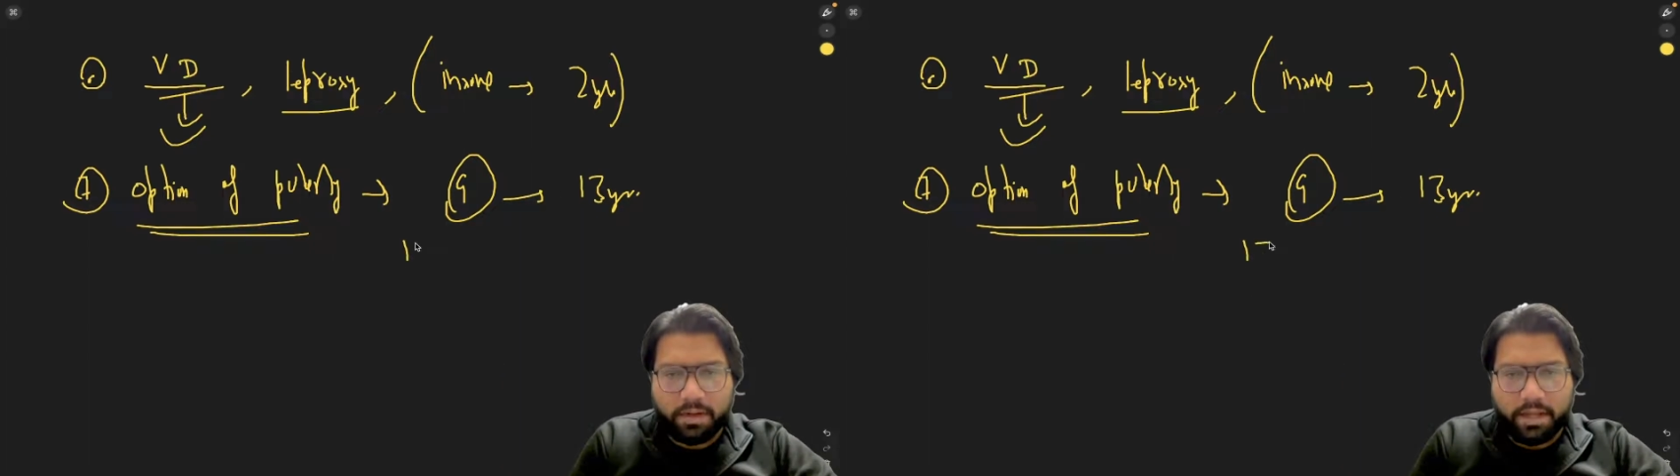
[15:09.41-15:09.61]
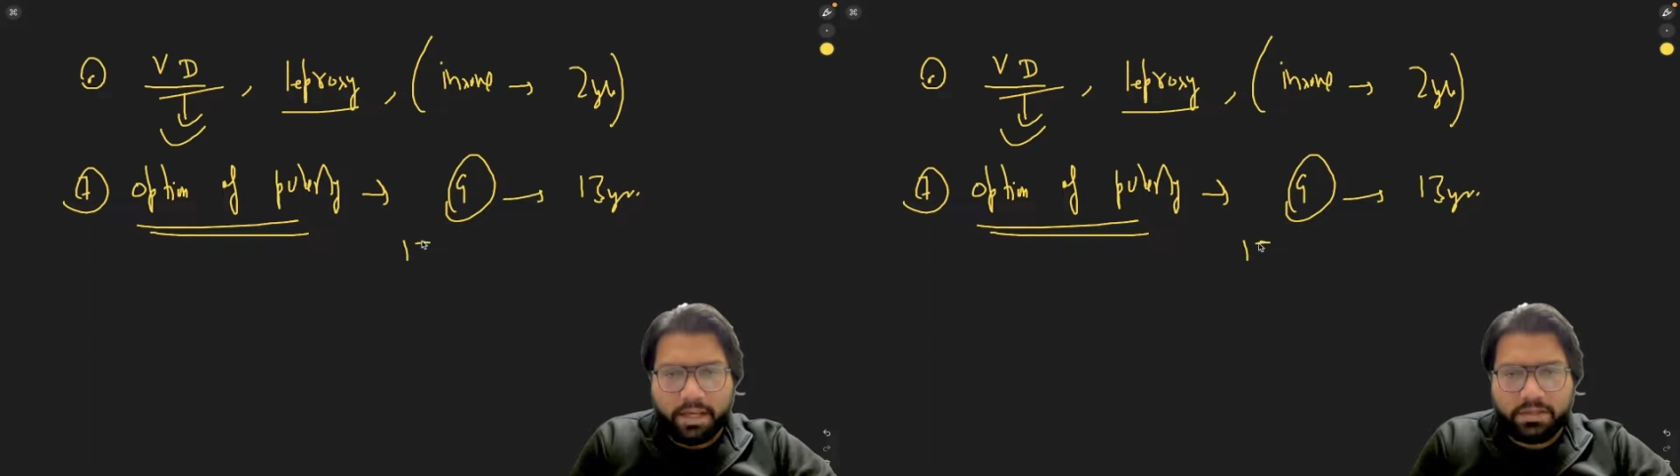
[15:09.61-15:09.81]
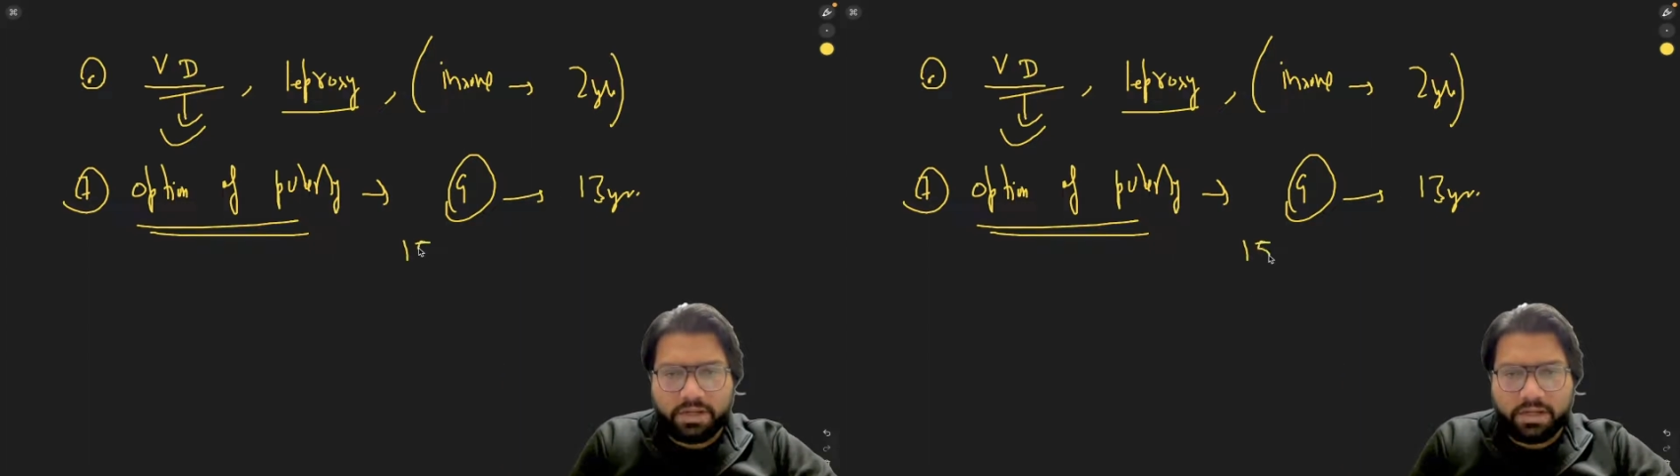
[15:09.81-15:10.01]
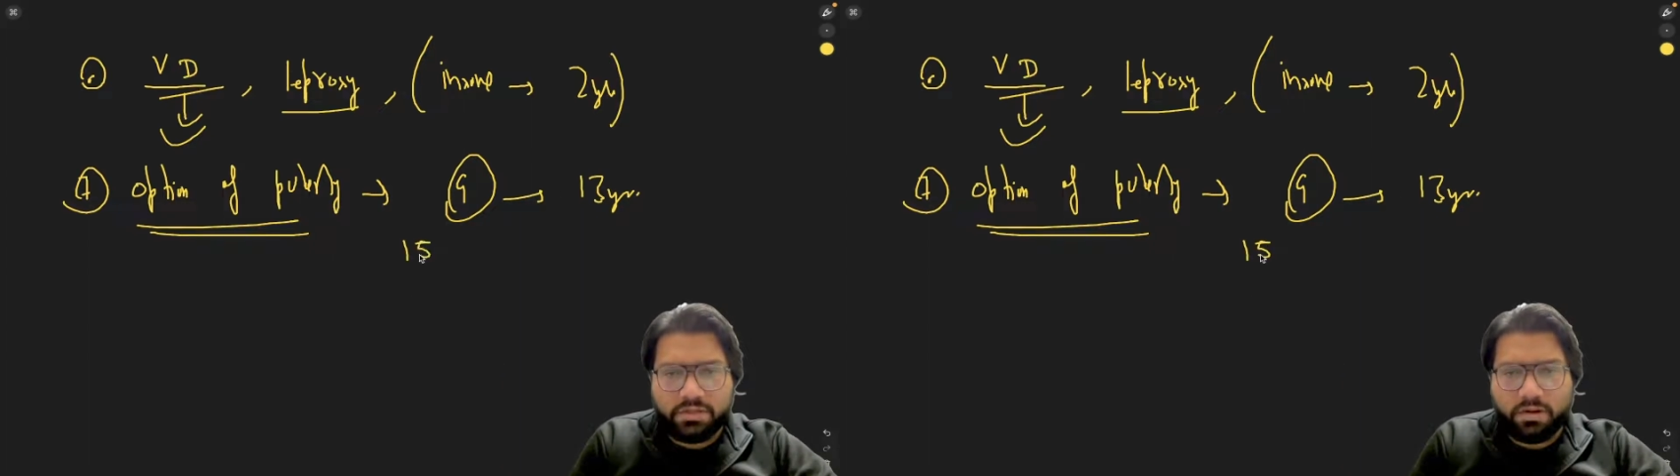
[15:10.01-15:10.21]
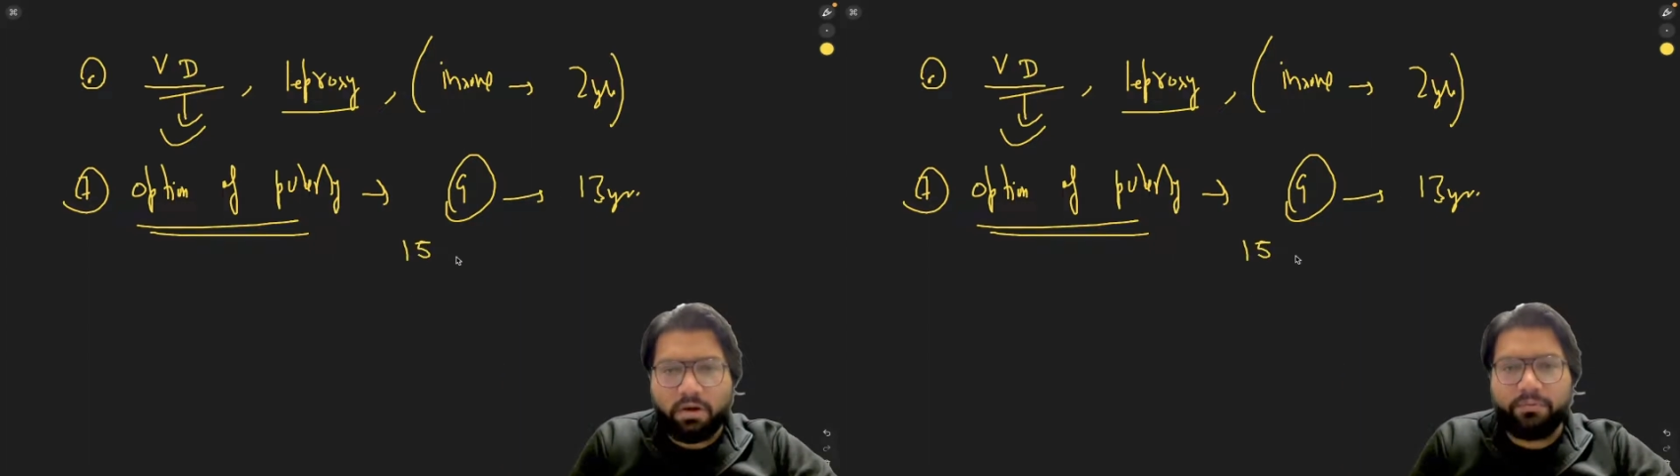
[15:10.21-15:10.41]
age
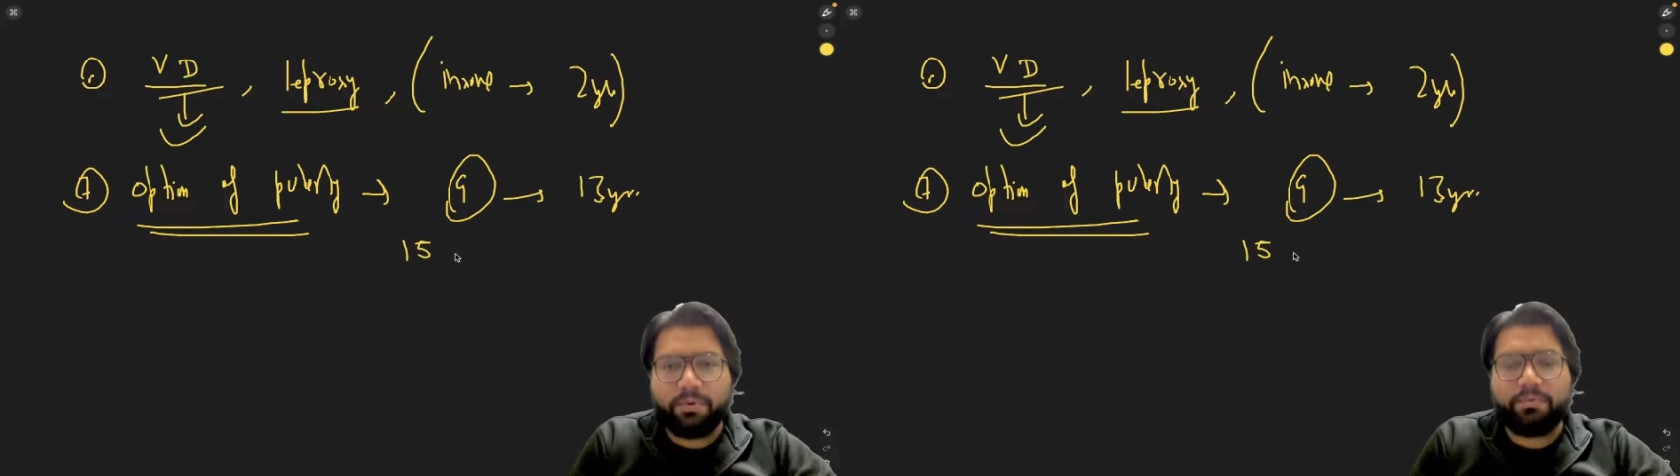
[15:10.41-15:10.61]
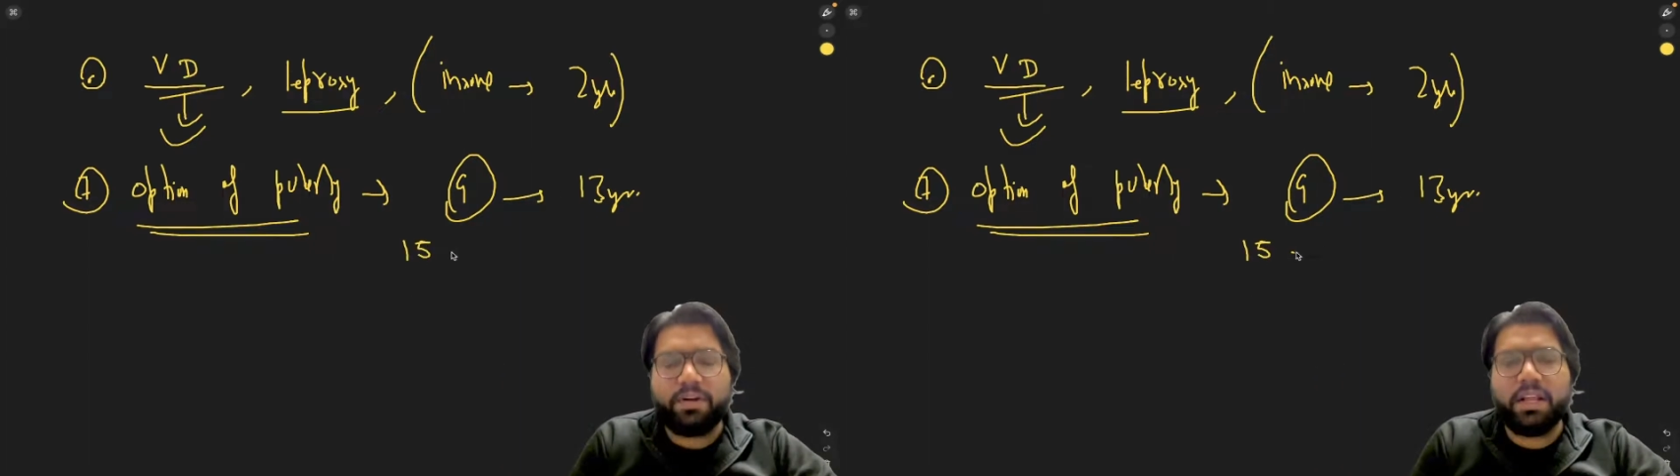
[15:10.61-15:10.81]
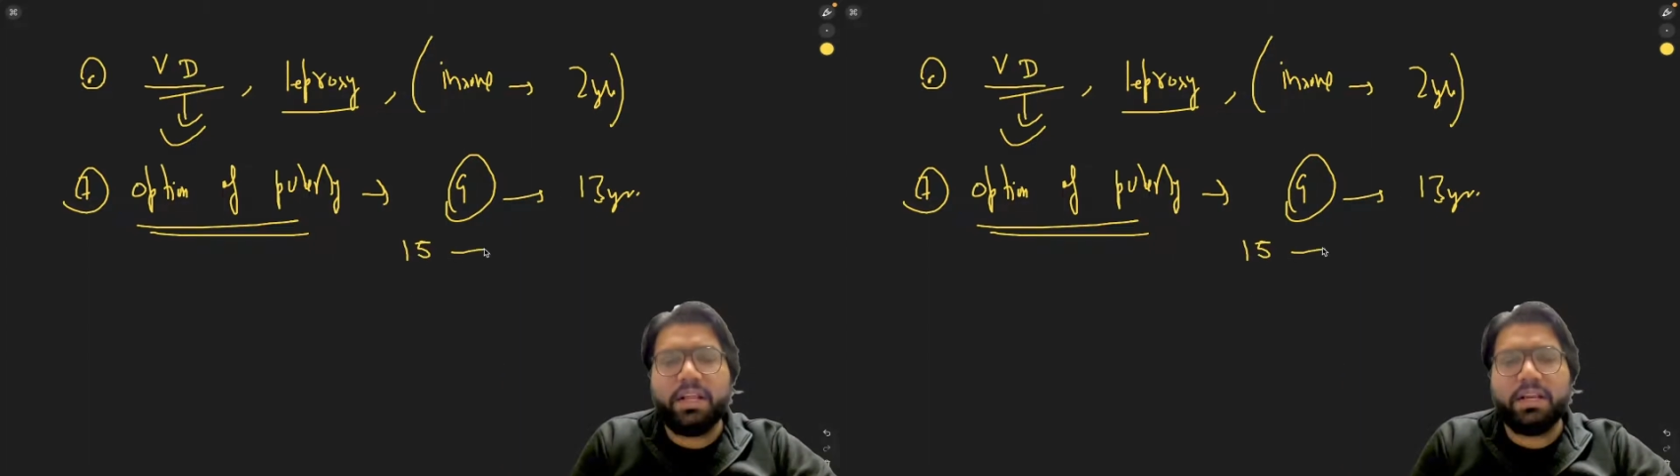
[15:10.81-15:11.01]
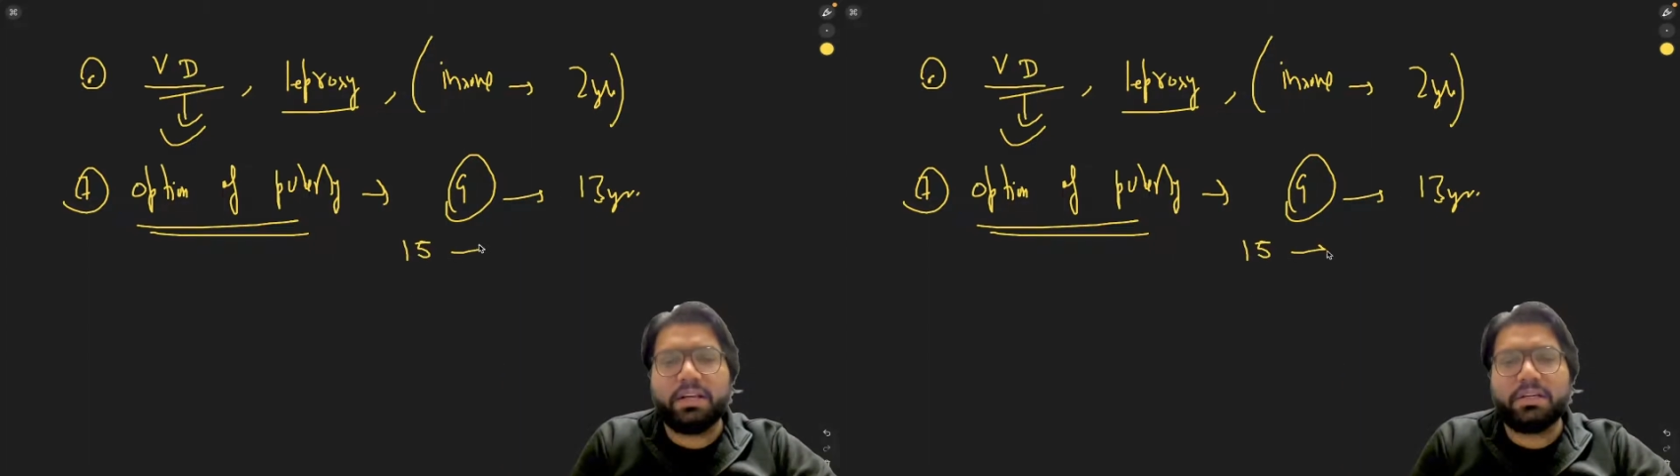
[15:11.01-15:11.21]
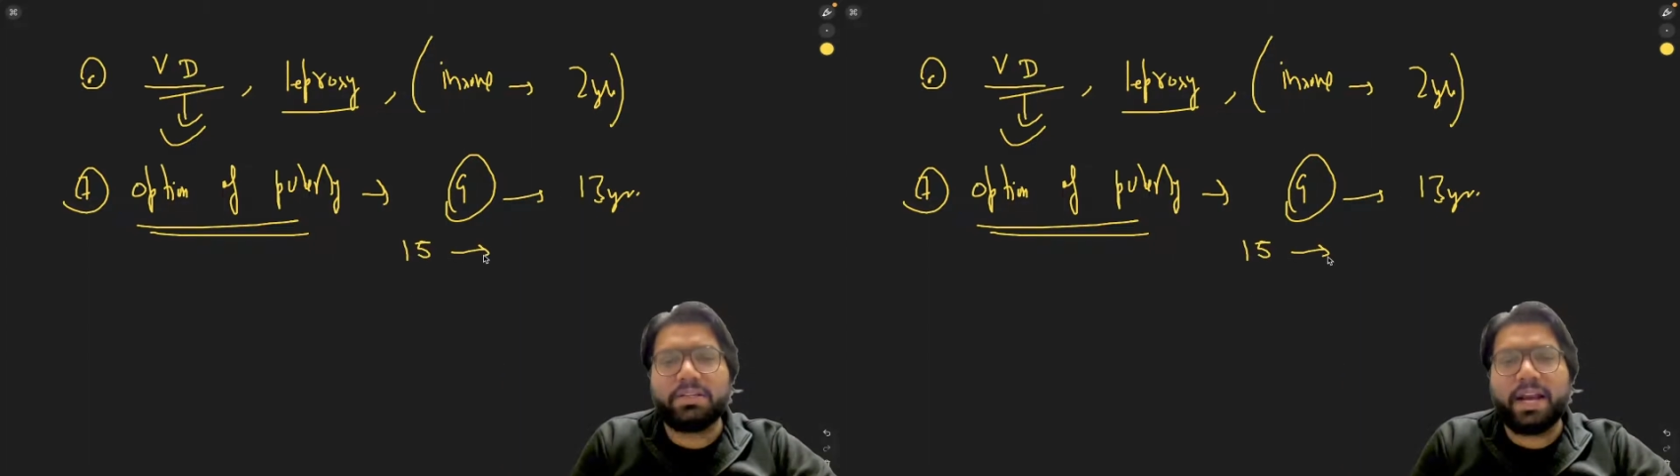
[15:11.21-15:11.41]
is of 15 years